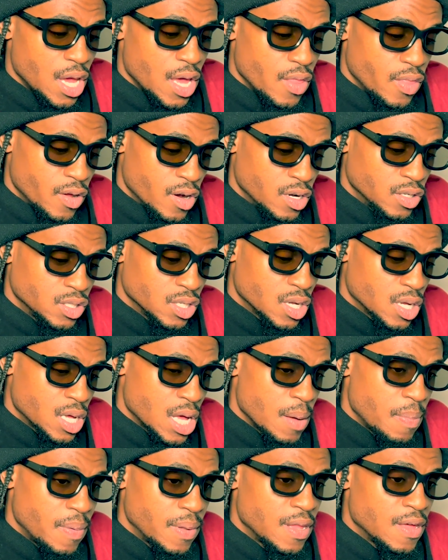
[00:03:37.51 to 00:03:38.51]
there's a
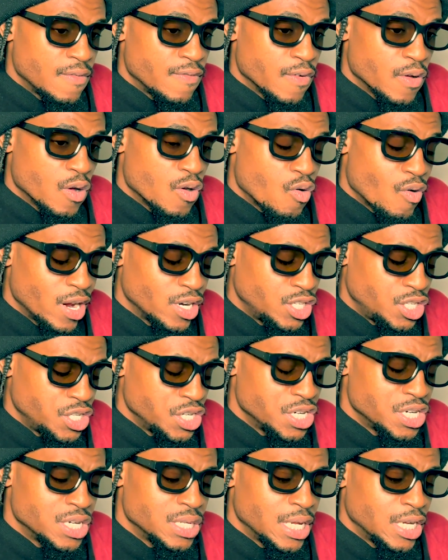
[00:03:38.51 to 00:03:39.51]
couple of
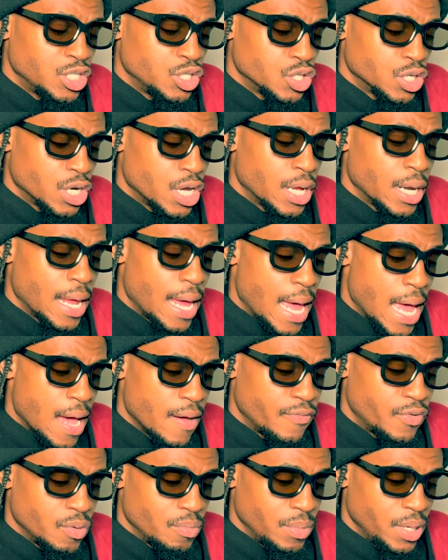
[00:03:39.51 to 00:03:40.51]
criteria that you're going to
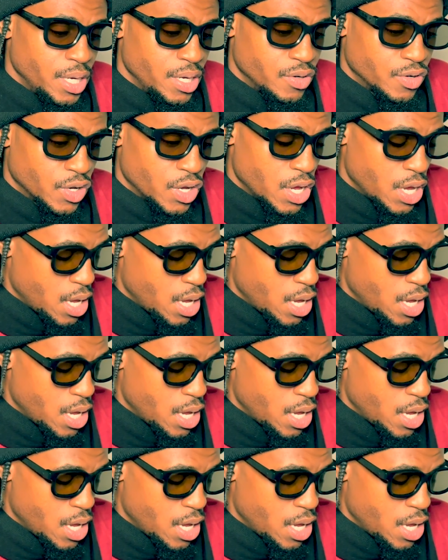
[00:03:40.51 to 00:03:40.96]
have to meet.